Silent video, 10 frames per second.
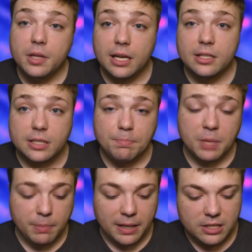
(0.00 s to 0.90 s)
Get a
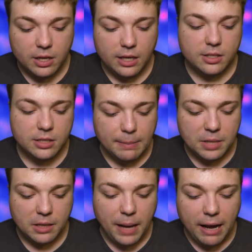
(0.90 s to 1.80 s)
aseptic pencil, get
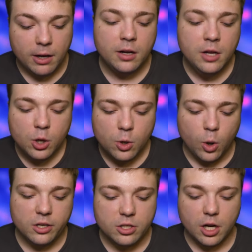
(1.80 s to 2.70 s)
aseptic powder,
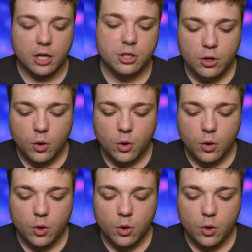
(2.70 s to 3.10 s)
cornstarch,